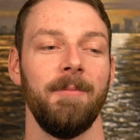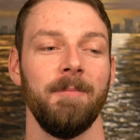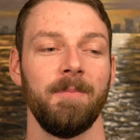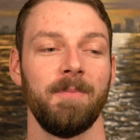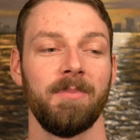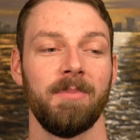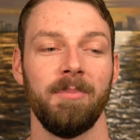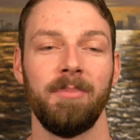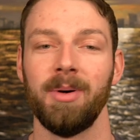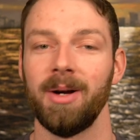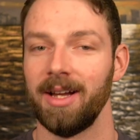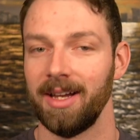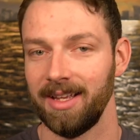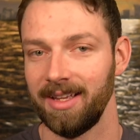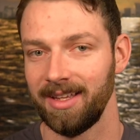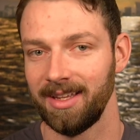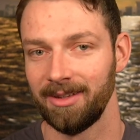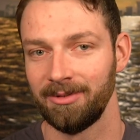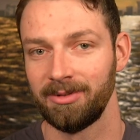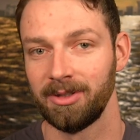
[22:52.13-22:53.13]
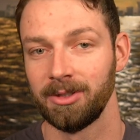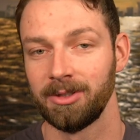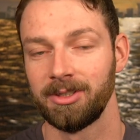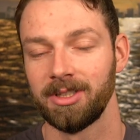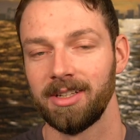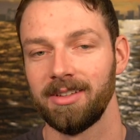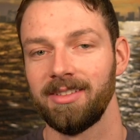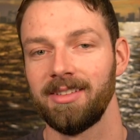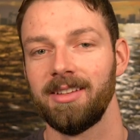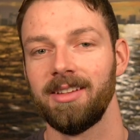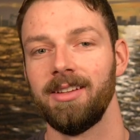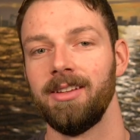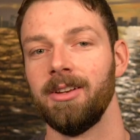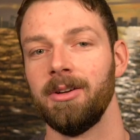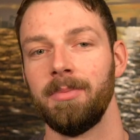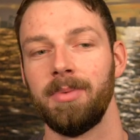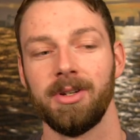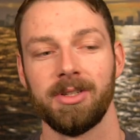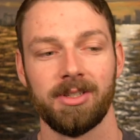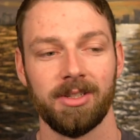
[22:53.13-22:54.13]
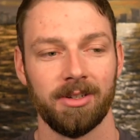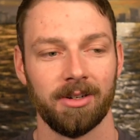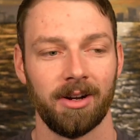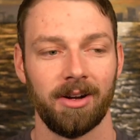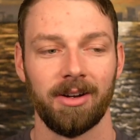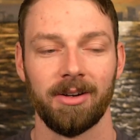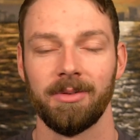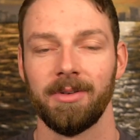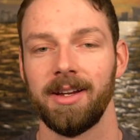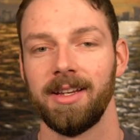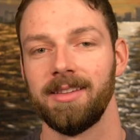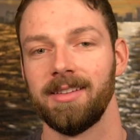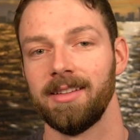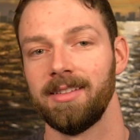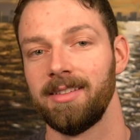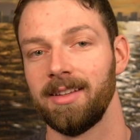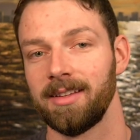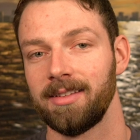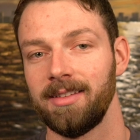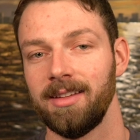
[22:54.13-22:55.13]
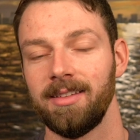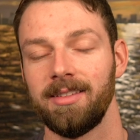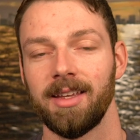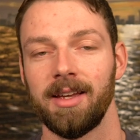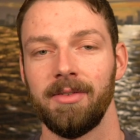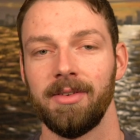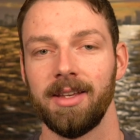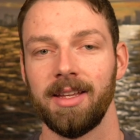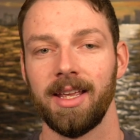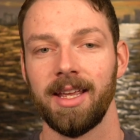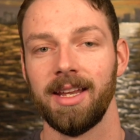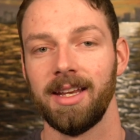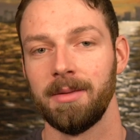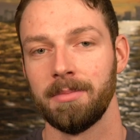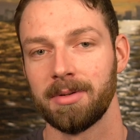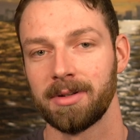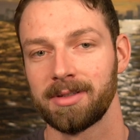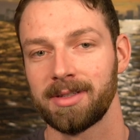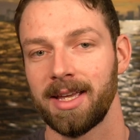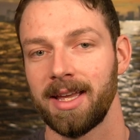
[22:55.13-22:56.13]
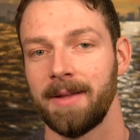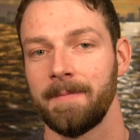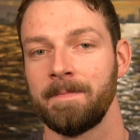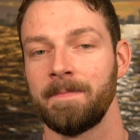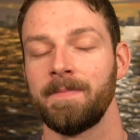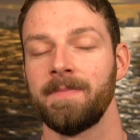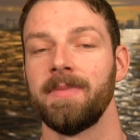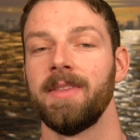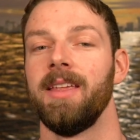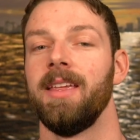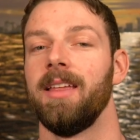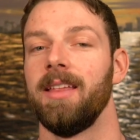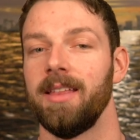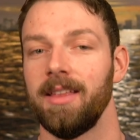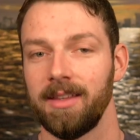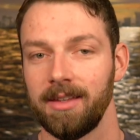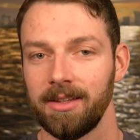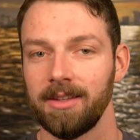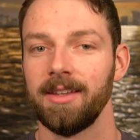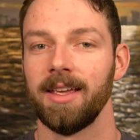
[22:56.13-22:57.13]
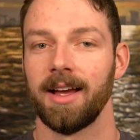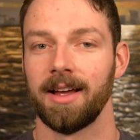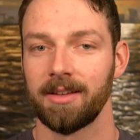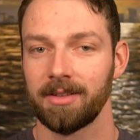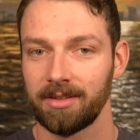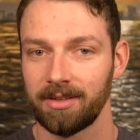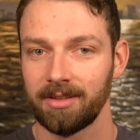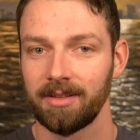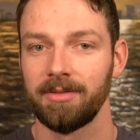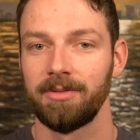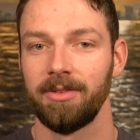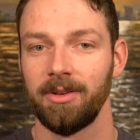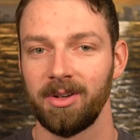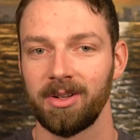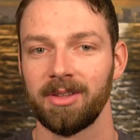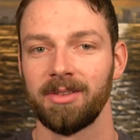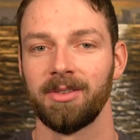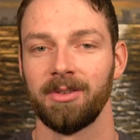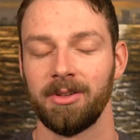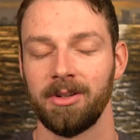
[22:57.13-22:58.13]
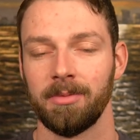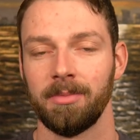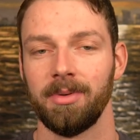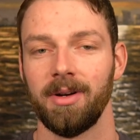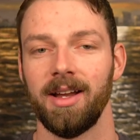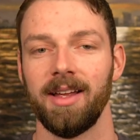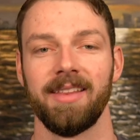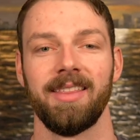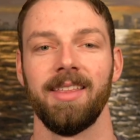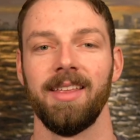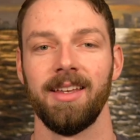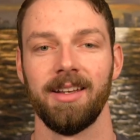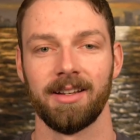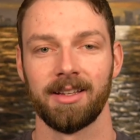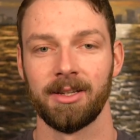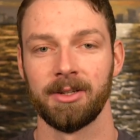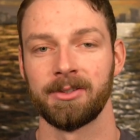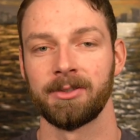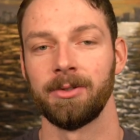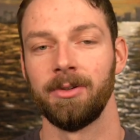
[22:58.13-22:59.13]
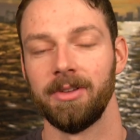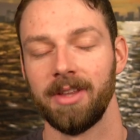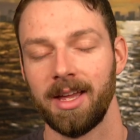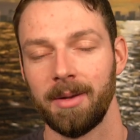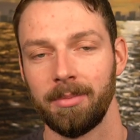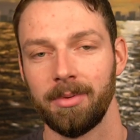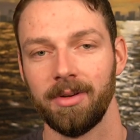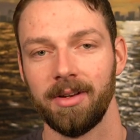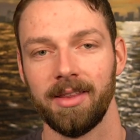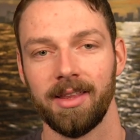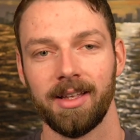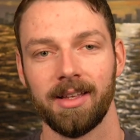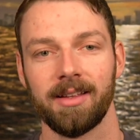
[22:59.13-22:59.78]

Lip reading: But if you're just, pushing your heart rate to 60, 70, 80%, yes, focus on your breath and control that breathing